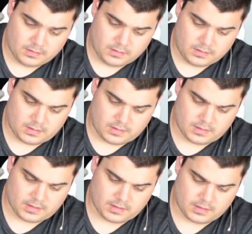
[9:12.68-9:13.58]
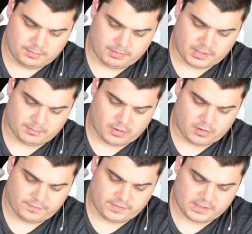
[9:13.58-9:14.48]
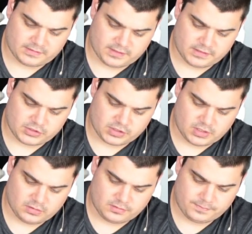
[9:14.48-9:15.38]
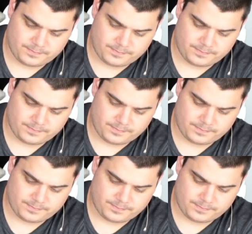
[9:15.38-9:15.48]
But I'm off that age now.